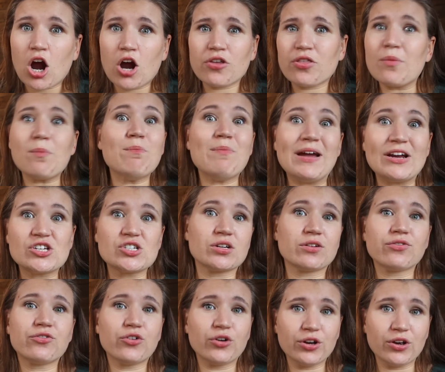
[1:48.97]
are the
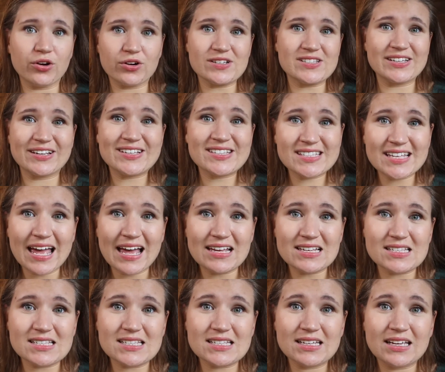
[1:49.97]
measure for your
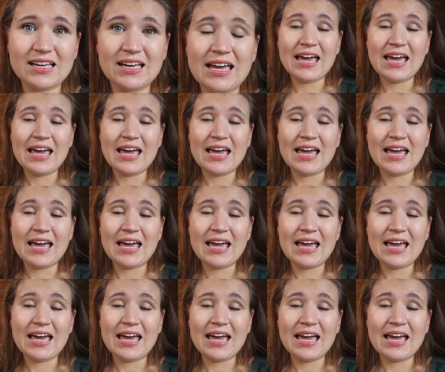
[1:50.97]
success.